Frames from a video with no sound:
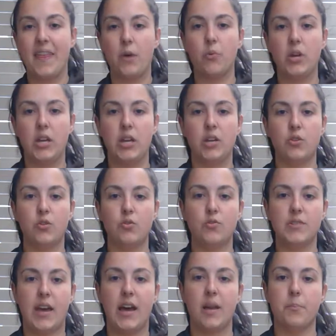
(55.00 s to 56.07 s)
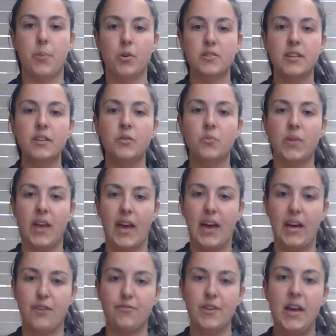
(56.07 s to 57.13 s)
that we use at boxing. We
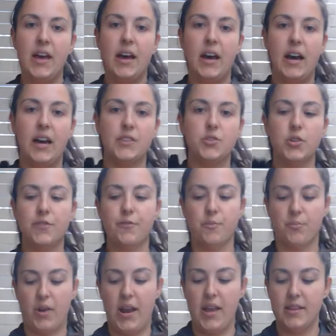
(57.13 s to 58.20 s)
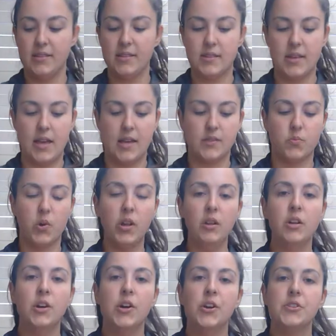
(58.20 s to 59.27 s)
have two different brands as well.